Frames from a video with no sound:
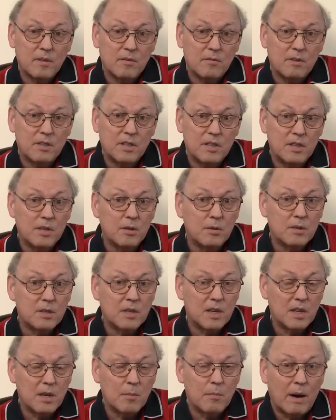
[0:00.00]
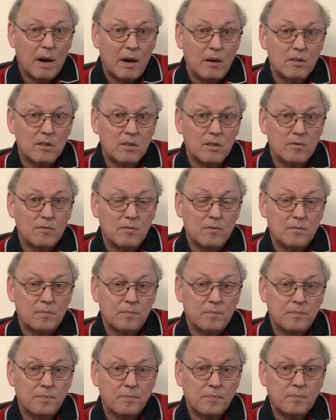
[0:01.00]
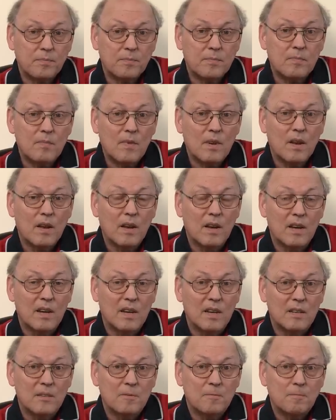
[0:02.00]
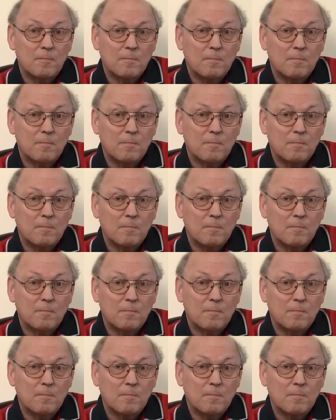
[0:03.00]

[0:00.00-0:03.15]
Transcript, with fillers: reducing amount of uh,